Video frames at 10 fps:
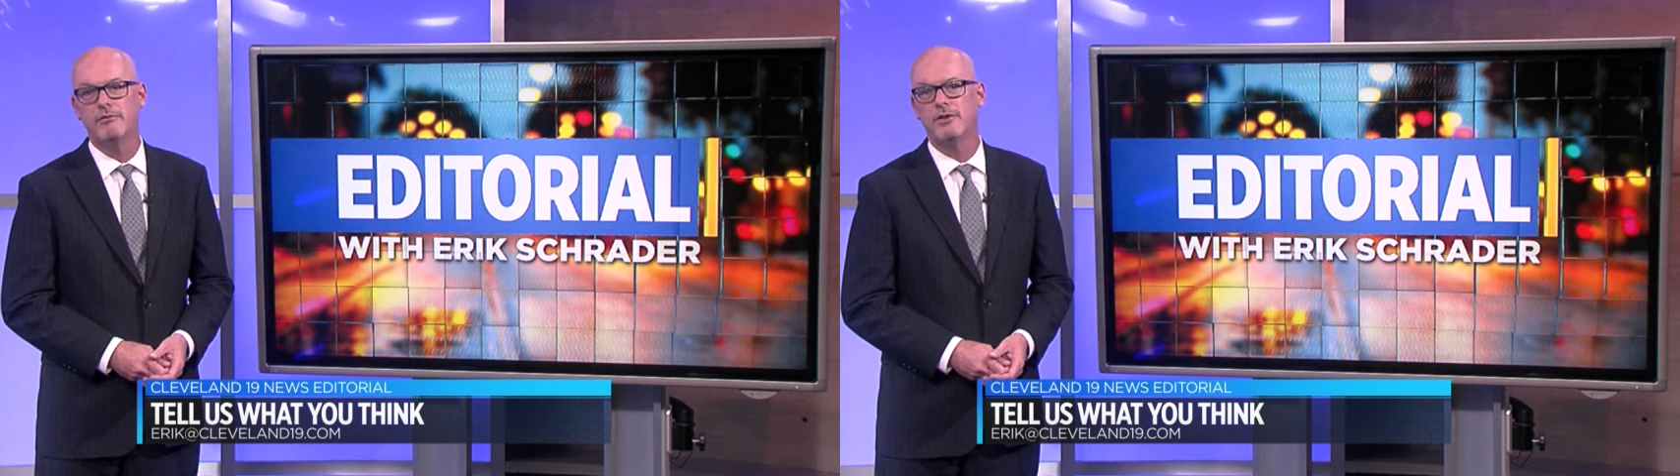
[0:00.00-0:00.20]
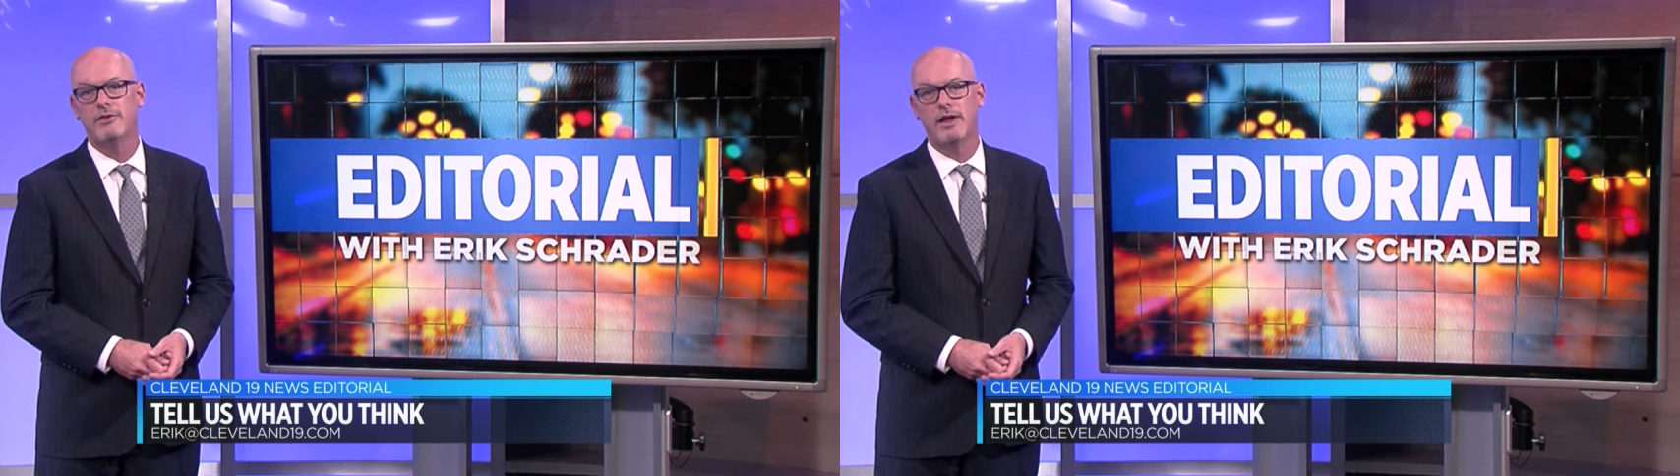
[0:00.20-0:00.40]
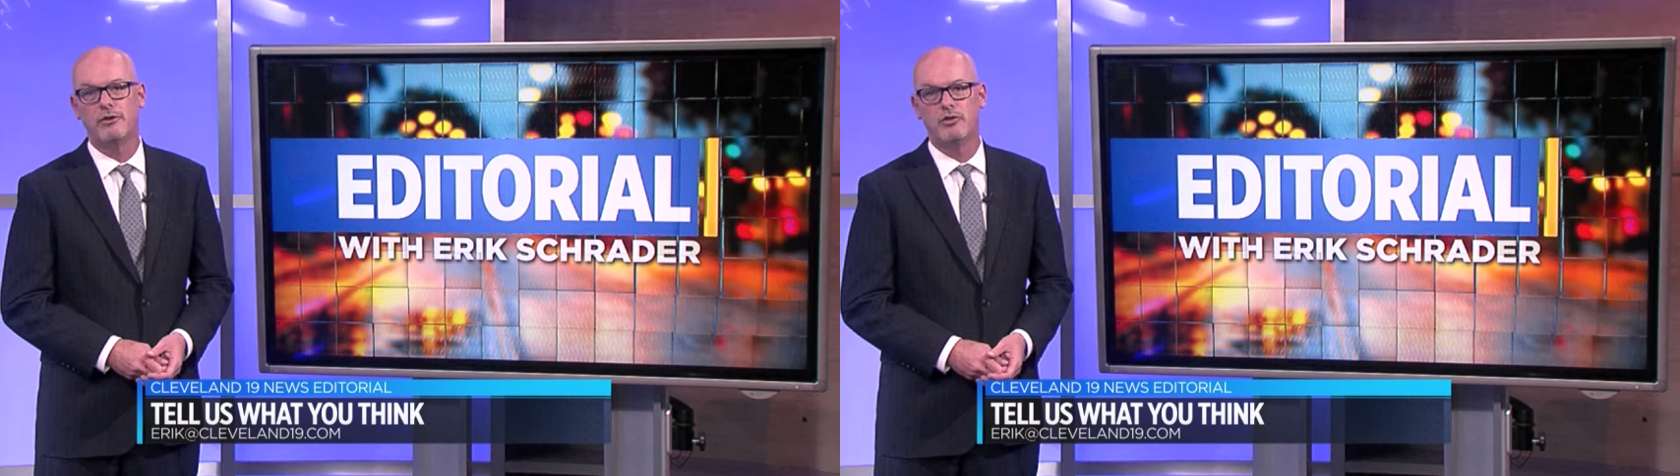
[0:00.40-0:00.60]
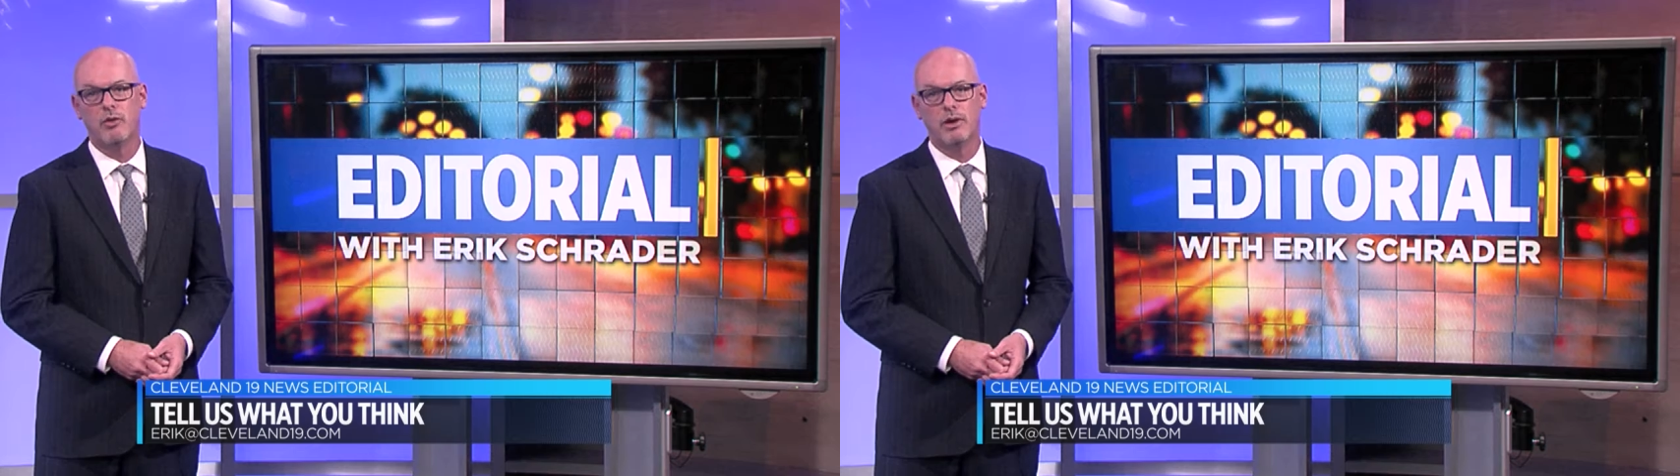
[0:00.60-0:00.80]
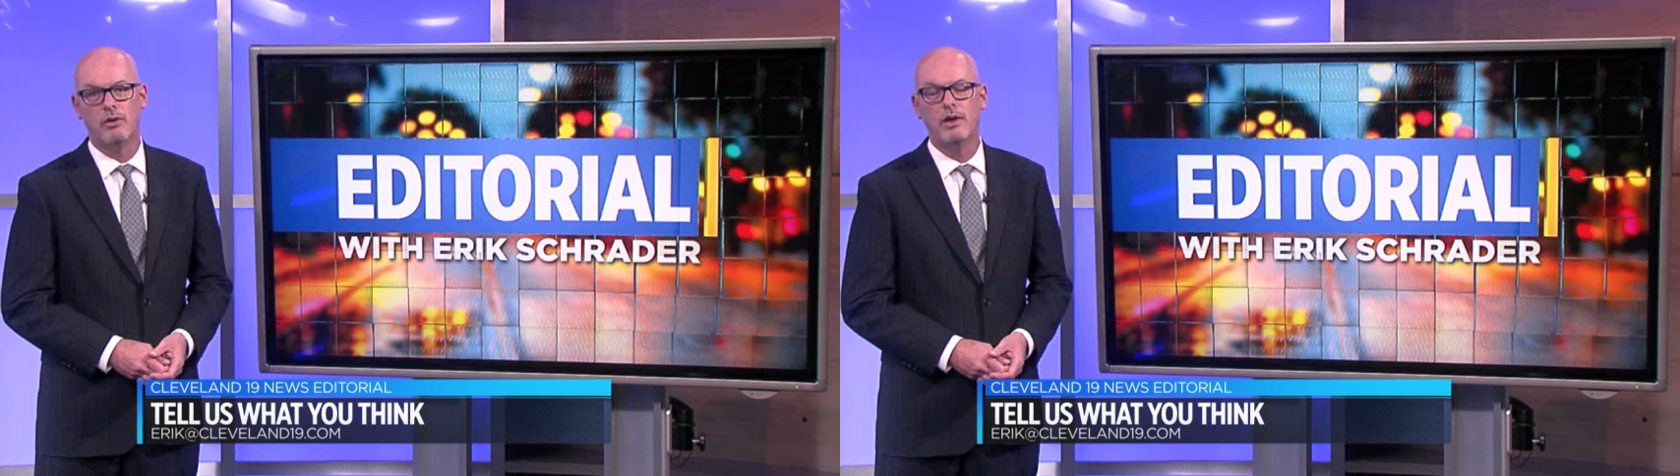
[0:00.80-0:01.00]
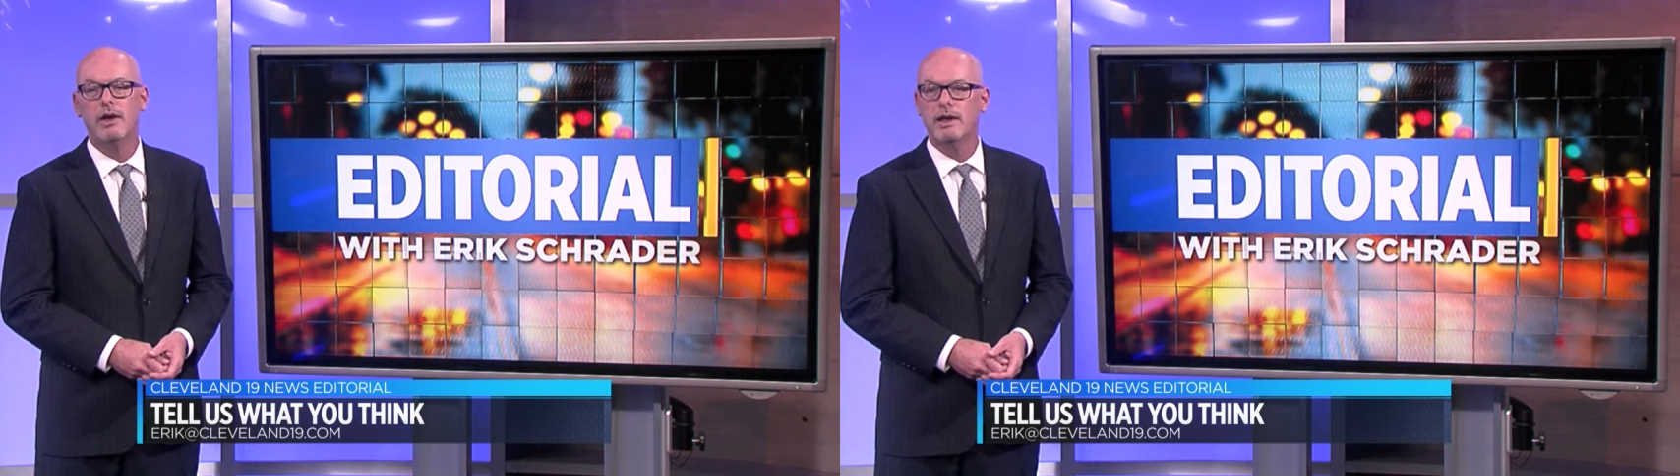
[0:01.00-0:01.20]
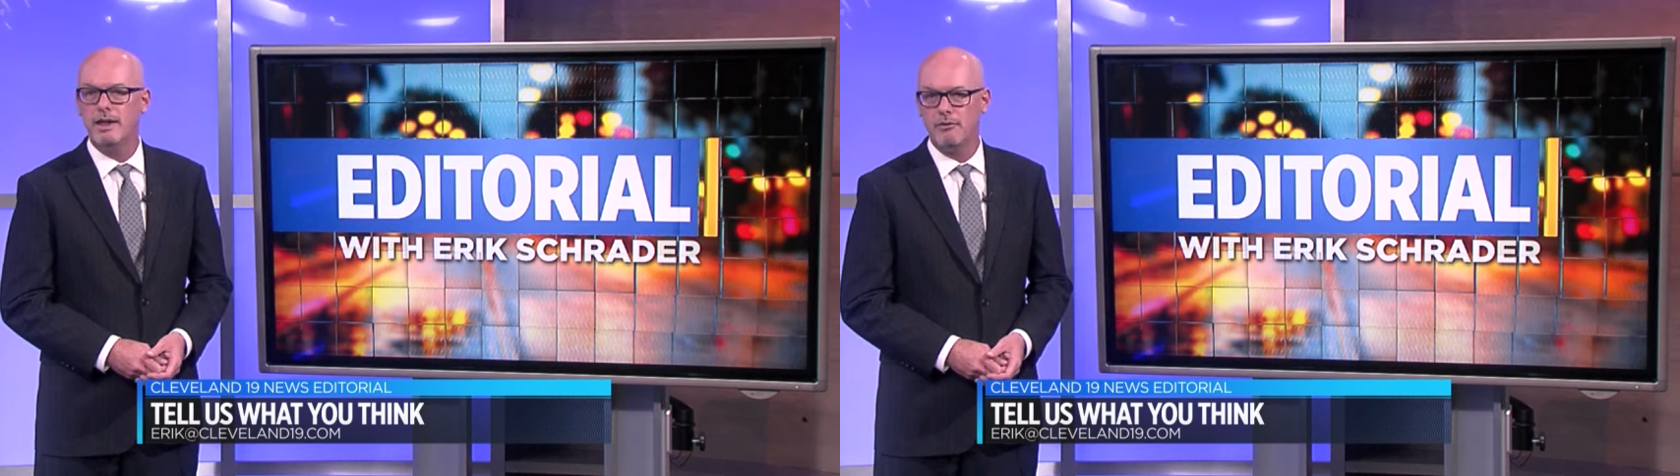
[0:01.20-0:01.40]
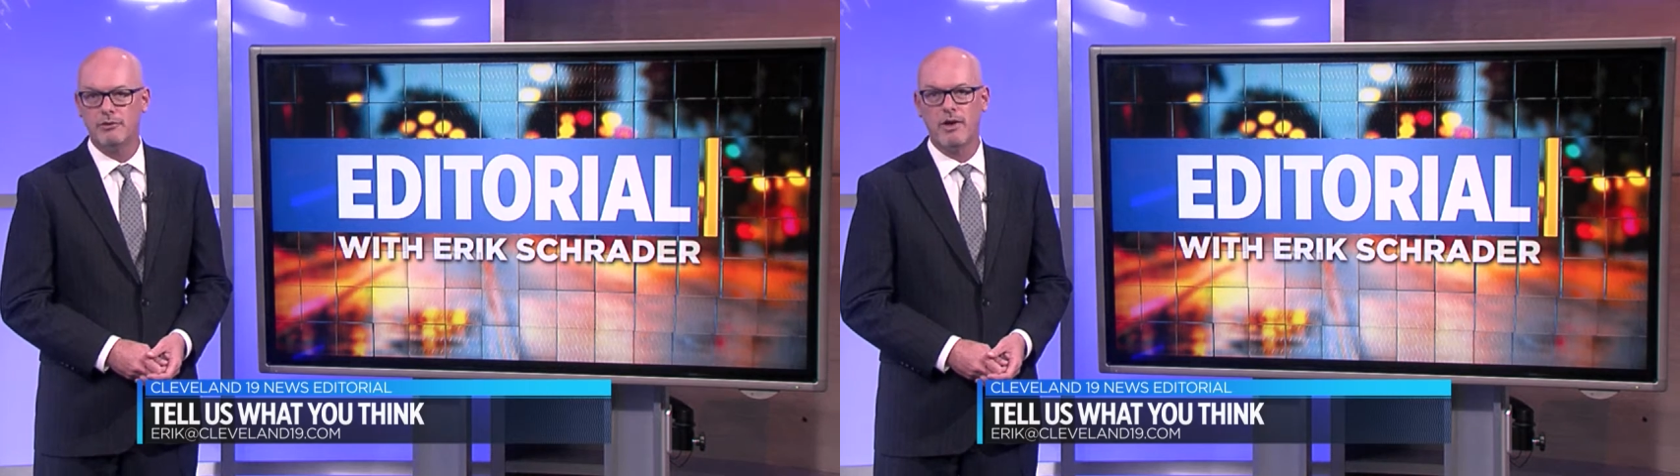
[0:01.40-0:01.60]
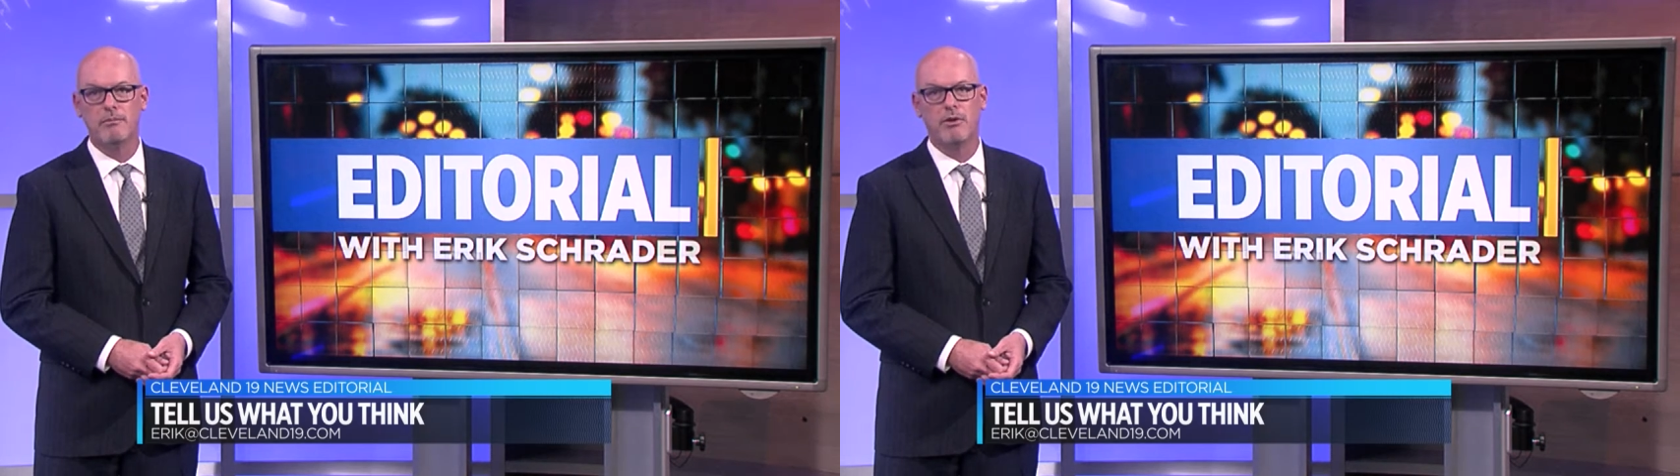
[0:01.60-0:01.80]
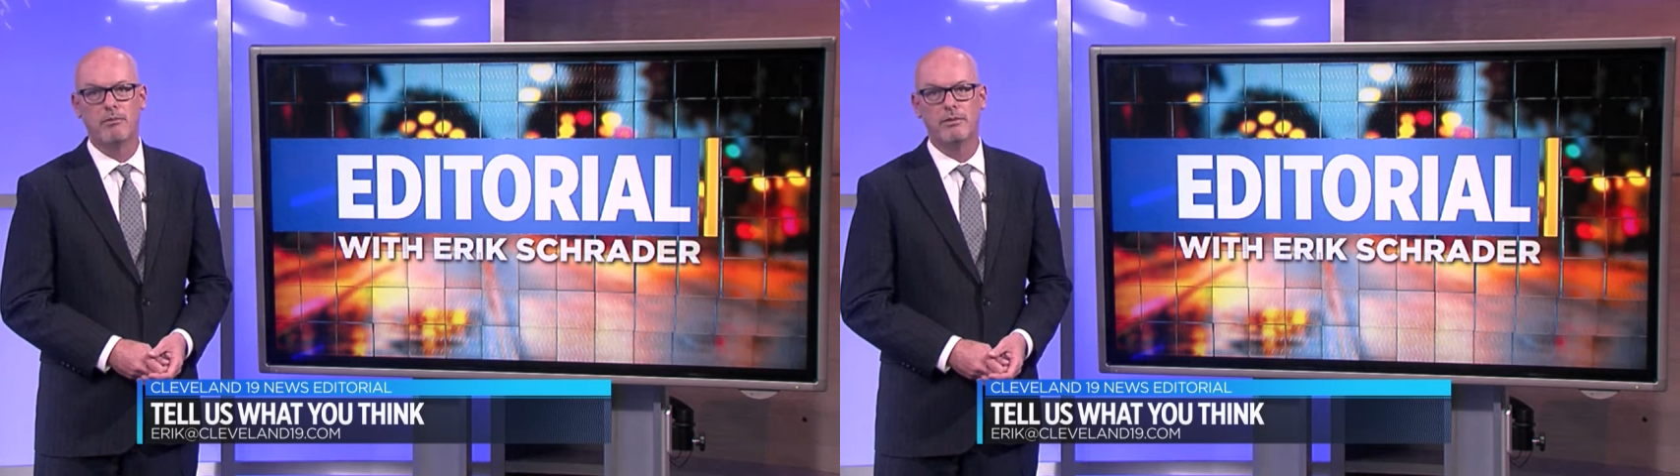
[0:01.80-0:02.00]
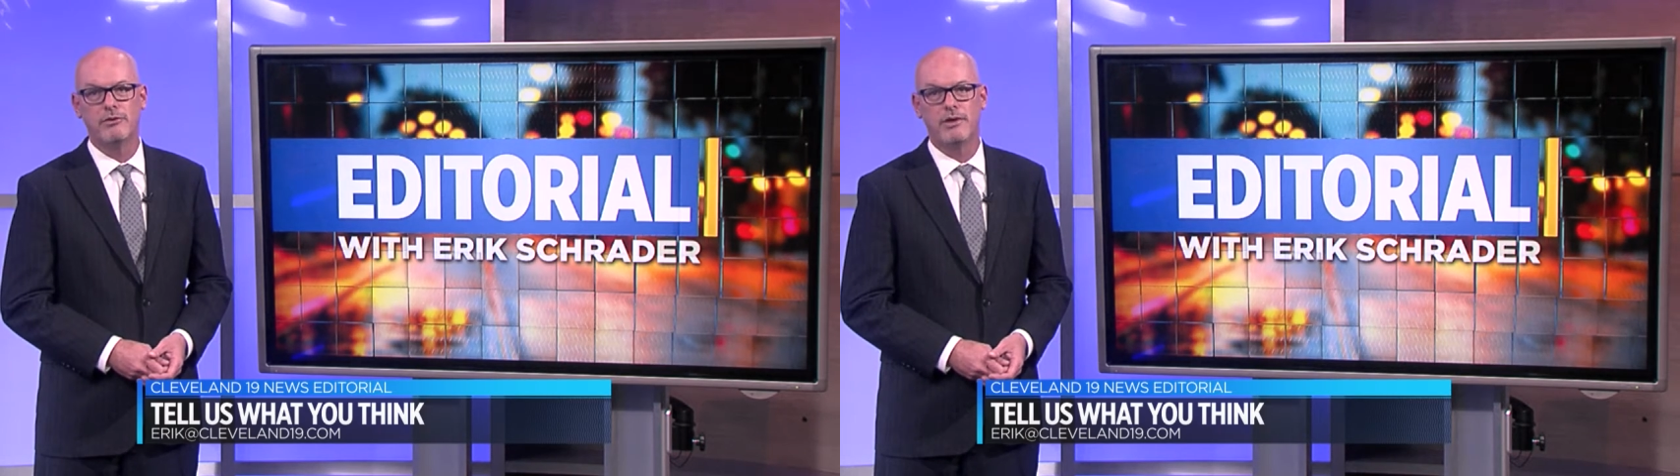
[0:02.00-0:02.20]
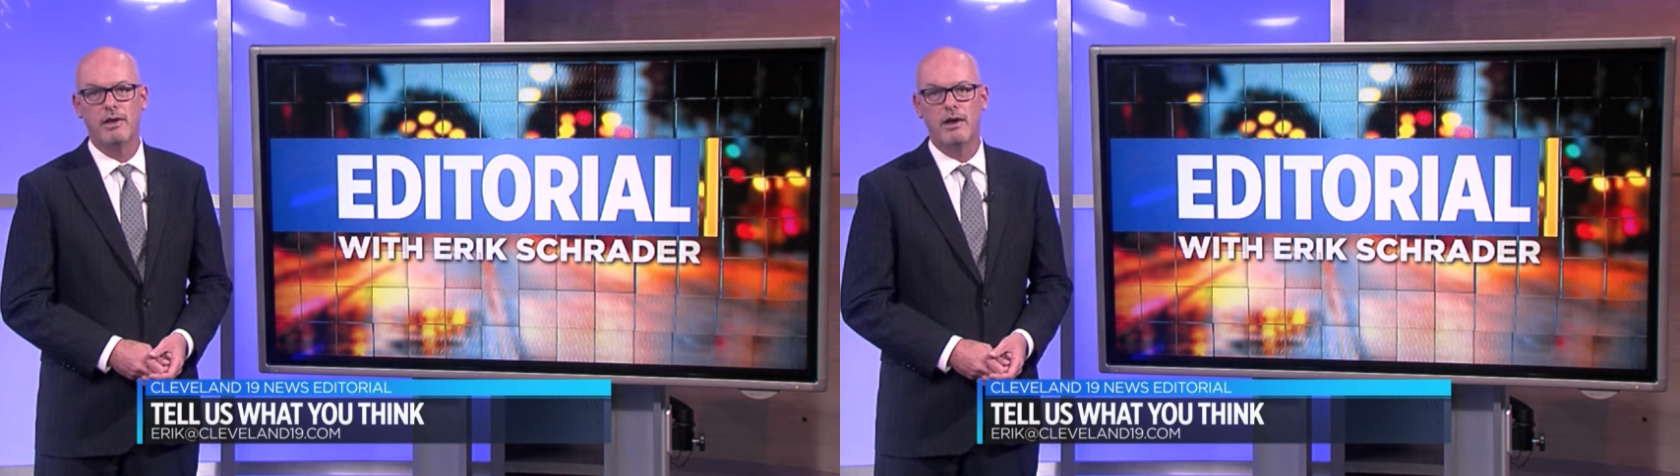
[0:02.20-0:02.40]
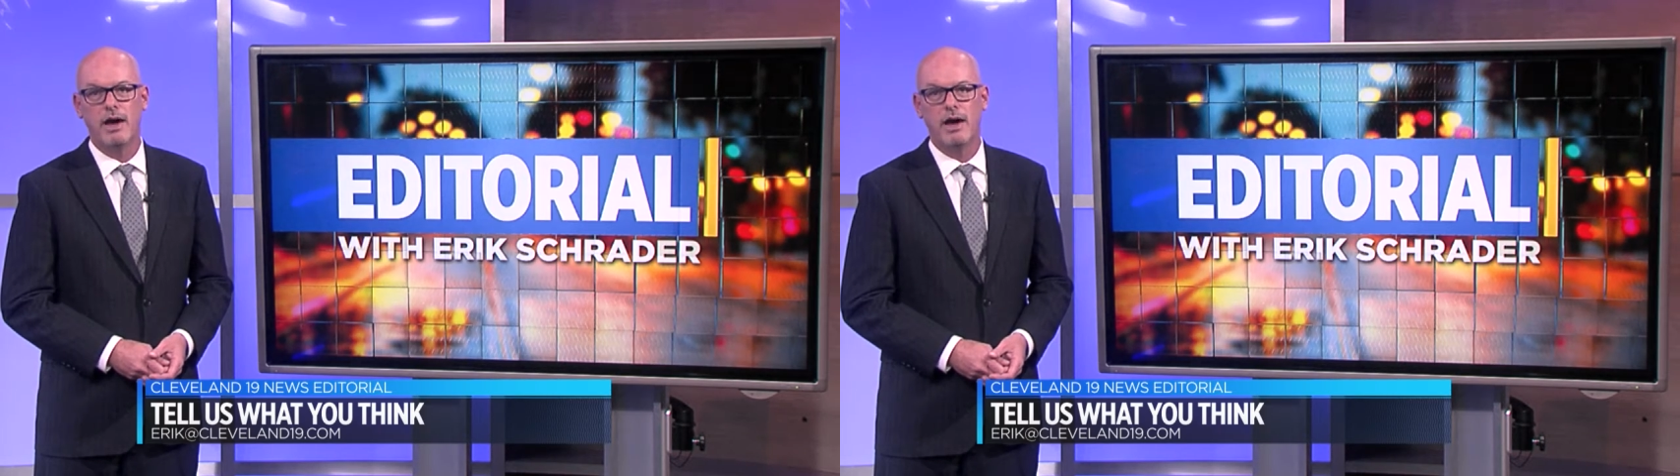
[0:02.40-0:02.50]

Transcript: of this editorial, and that was on purpose.